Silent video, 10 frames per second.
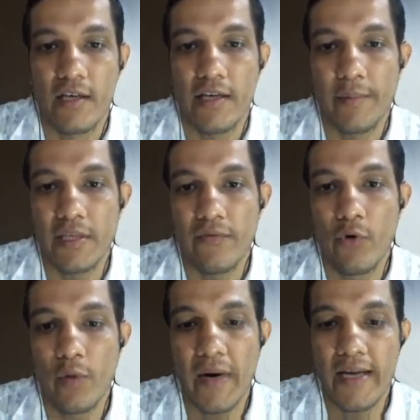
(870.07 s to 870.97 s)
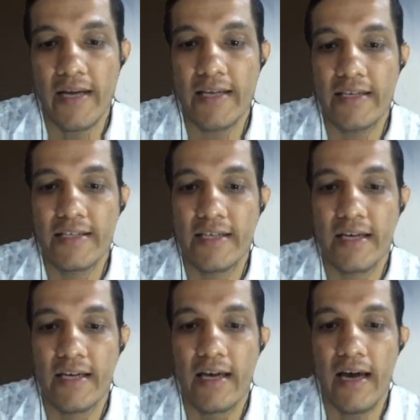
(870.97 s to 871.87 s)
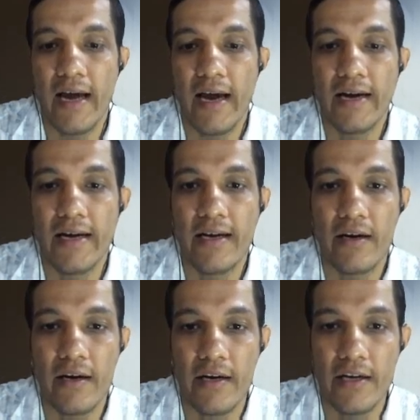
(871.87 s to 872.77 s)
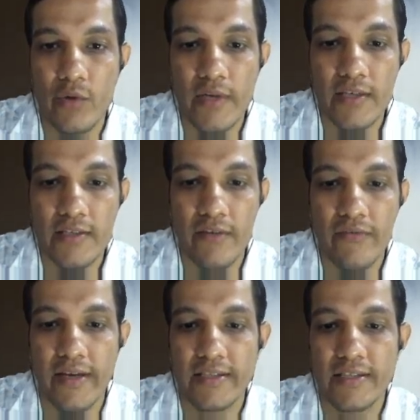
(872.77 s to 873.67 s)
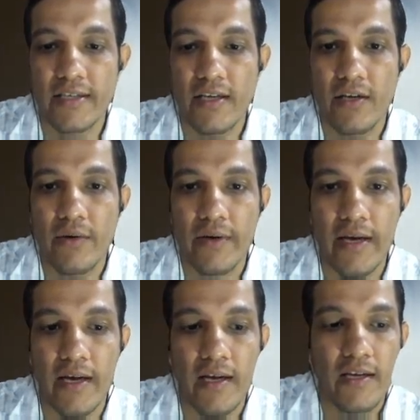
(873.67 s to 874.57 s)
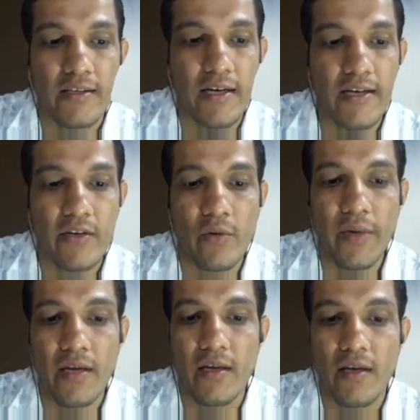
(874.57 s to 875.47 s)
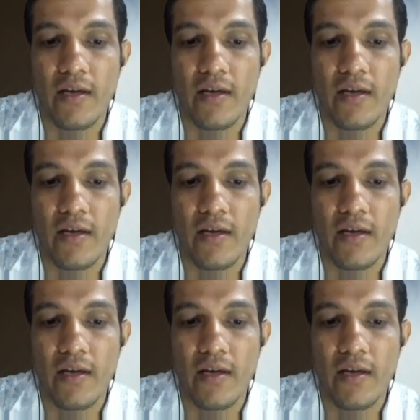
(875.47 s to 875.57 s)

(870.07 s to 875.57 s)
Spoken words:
That means the fluid particles and near to the surface. Okay, so that will be